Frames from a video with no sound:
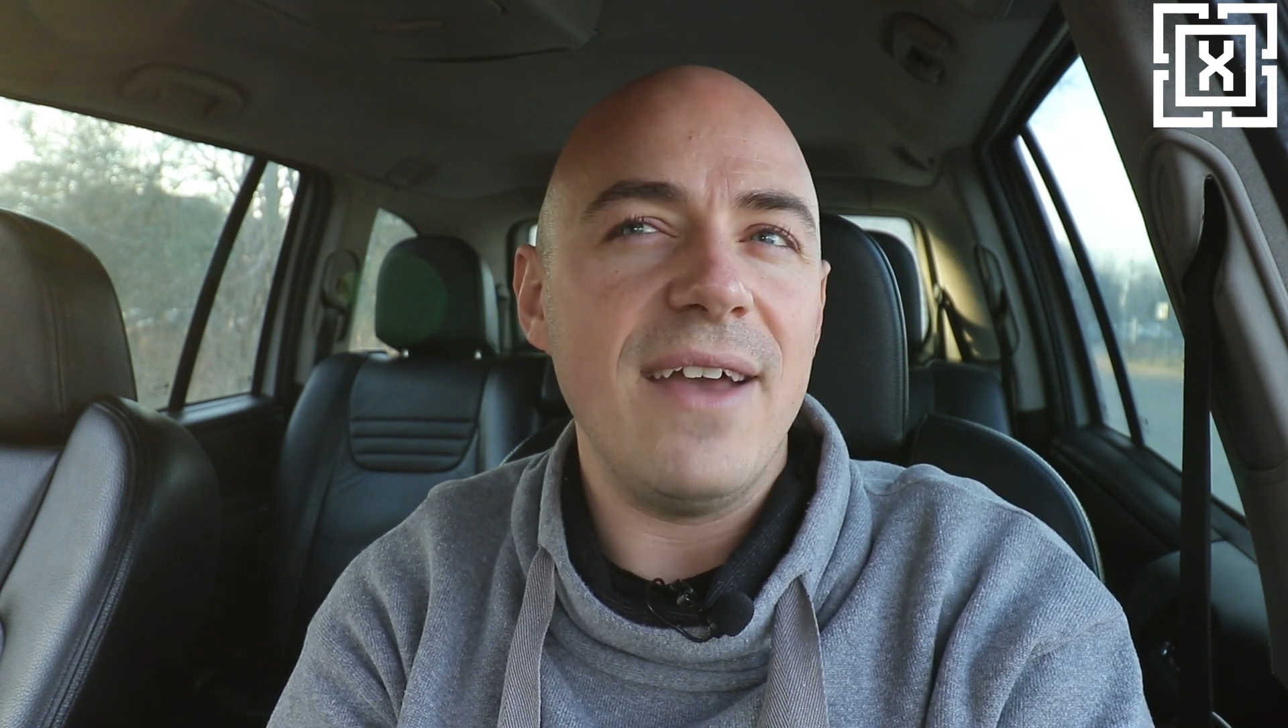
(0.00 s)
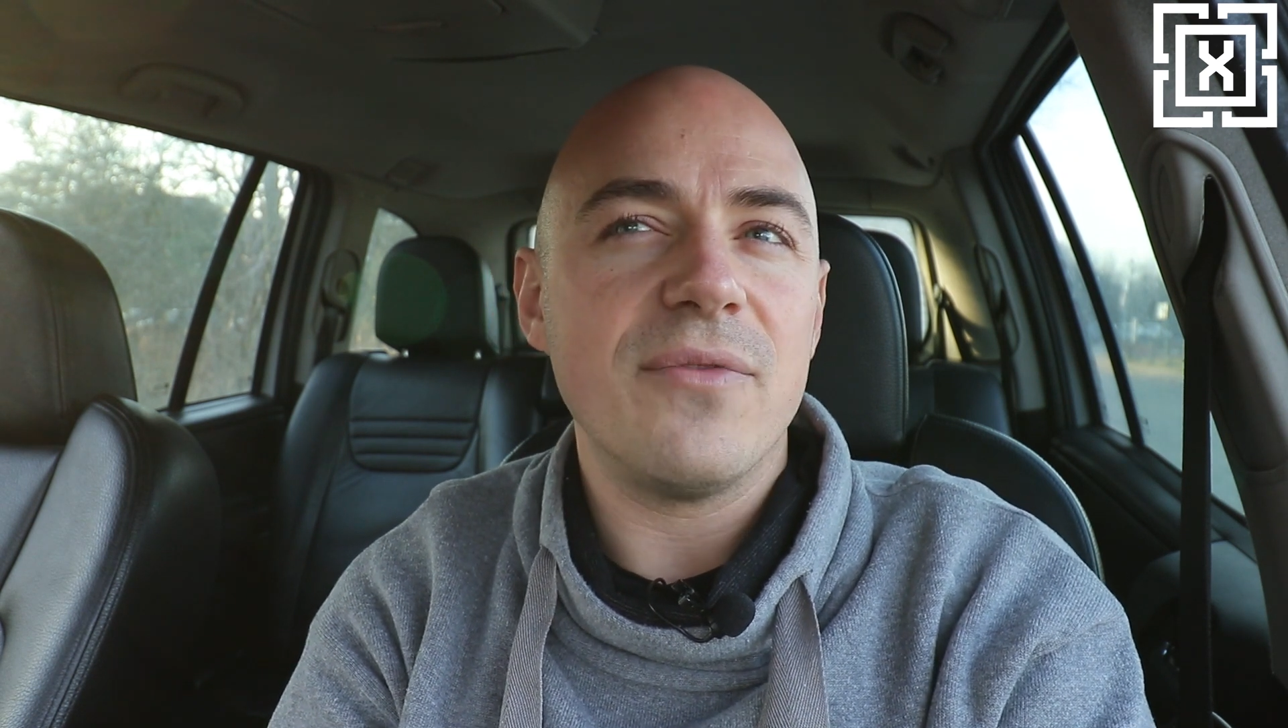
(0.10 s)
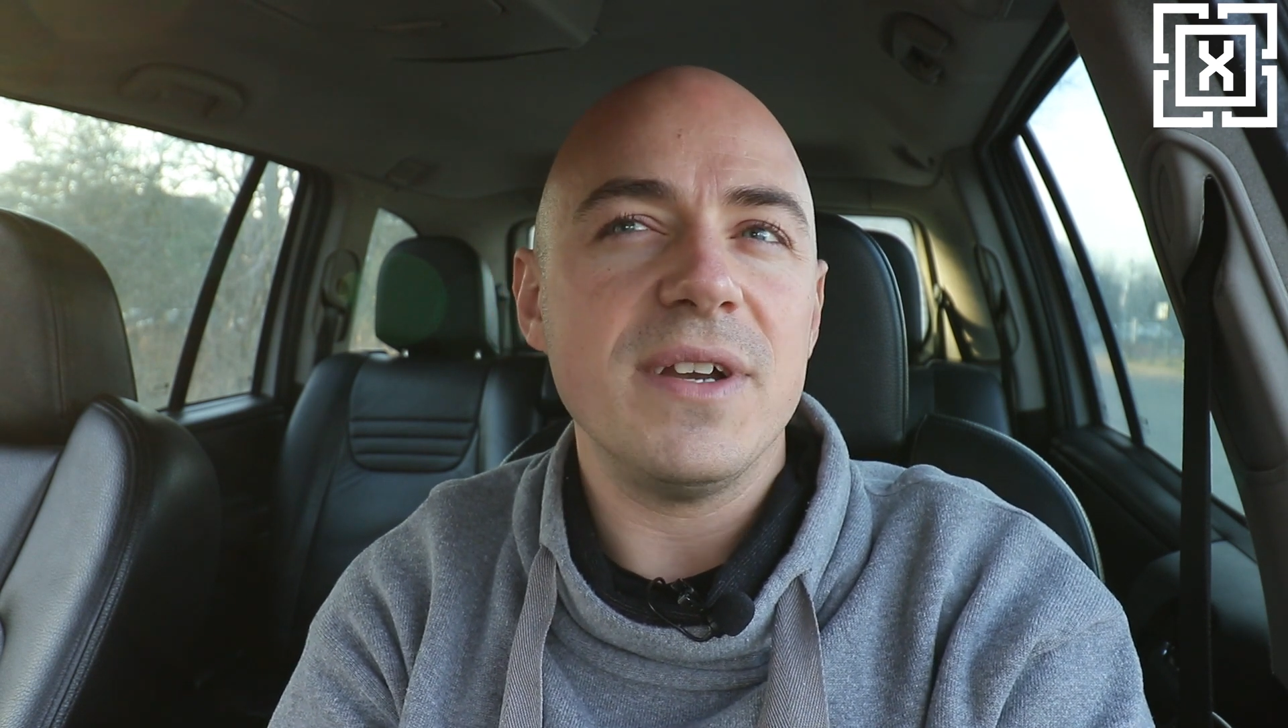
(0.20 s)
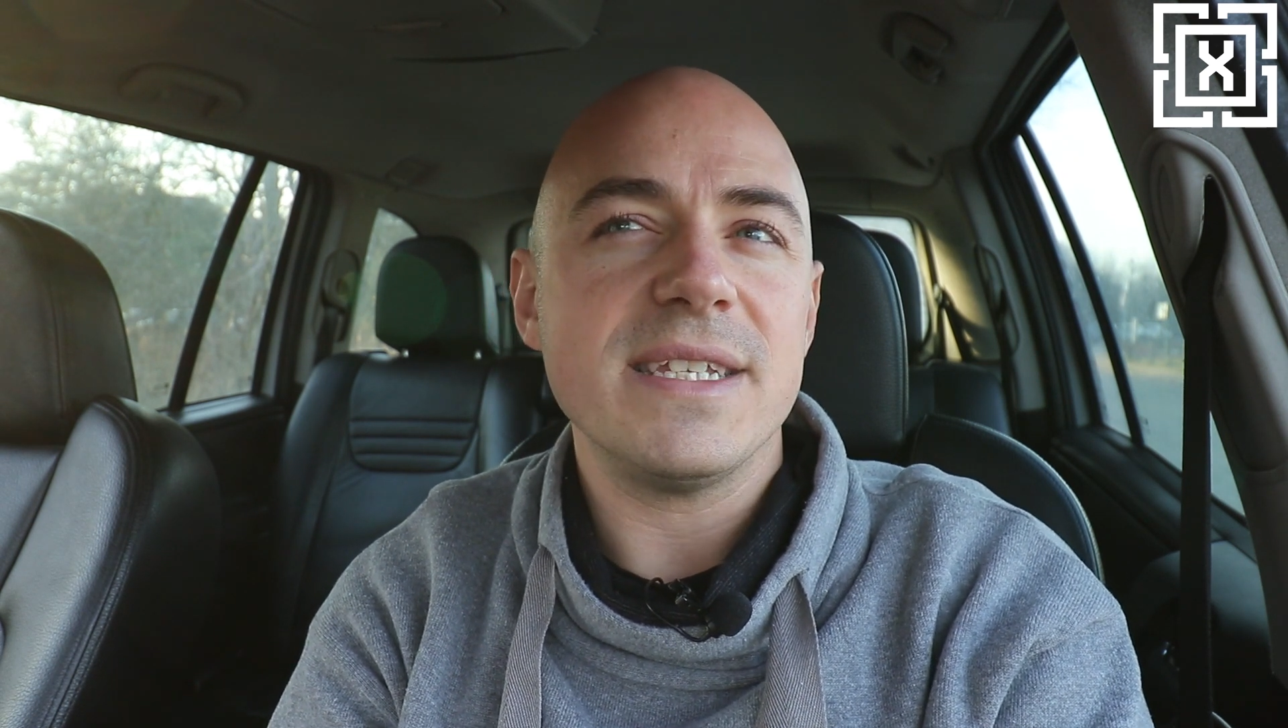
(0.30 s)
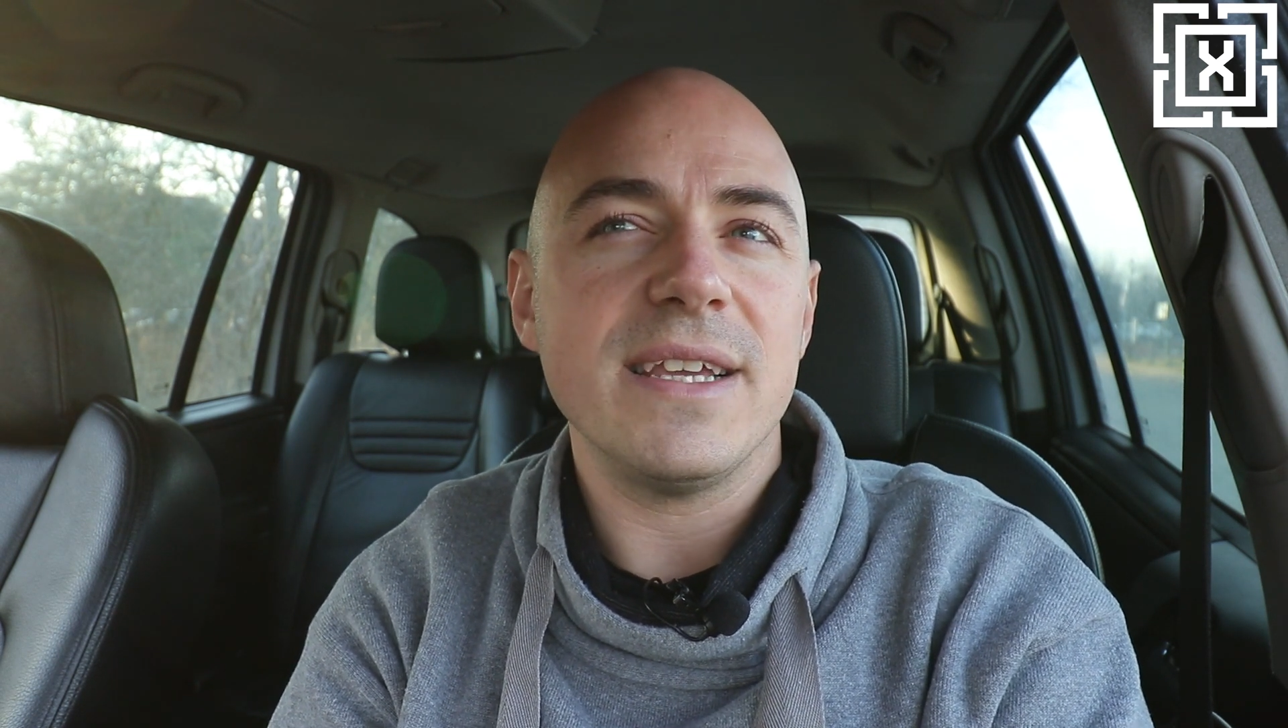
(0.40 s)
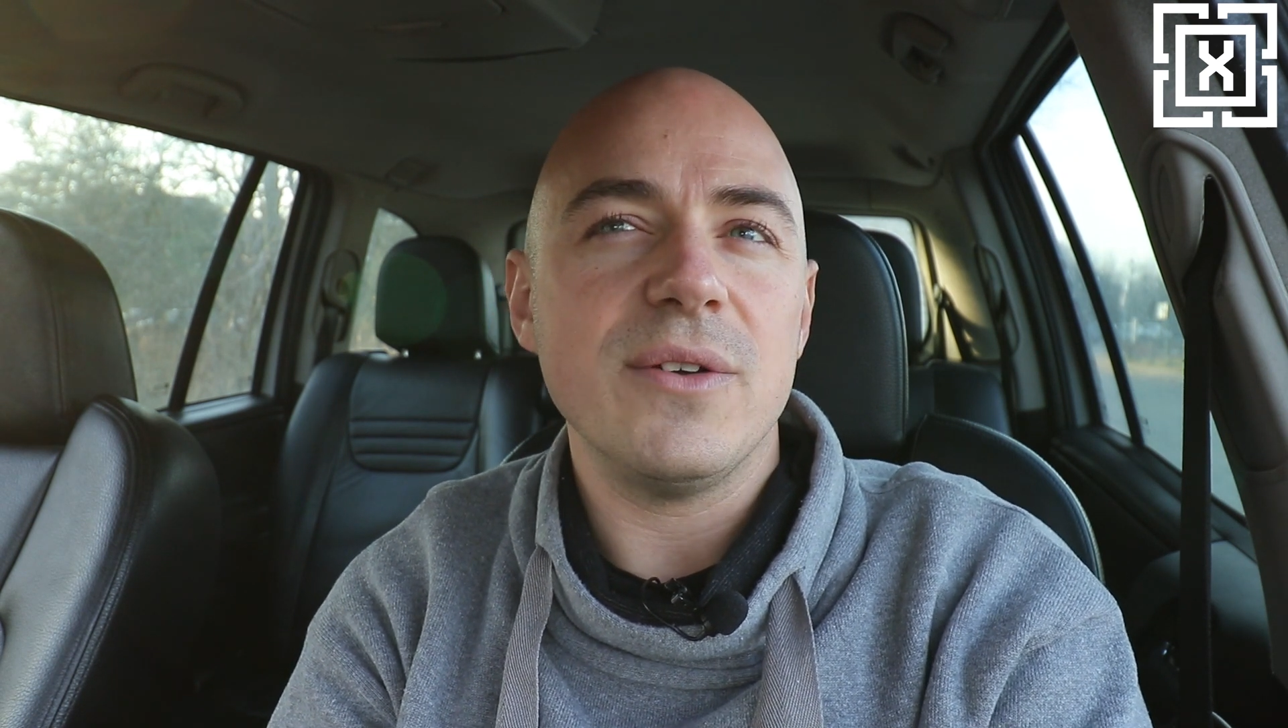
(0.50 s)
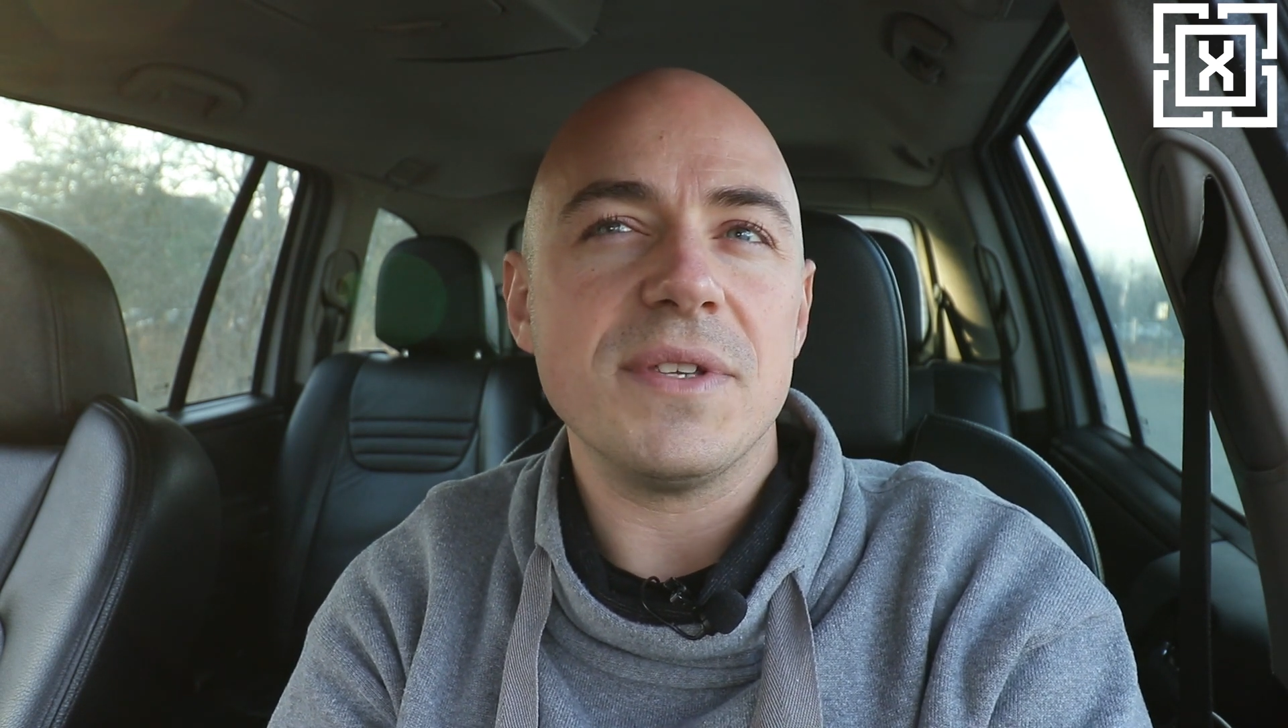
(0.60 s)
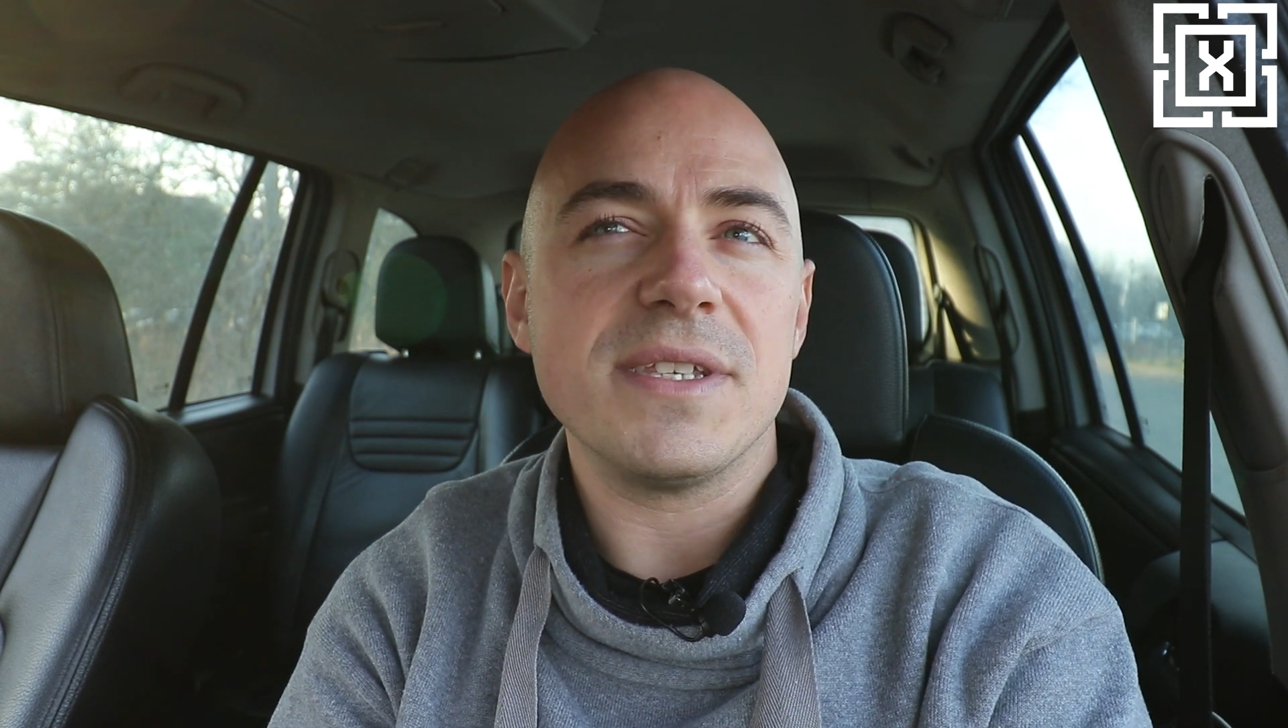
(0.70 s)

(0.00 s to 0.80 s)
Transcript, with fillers: every single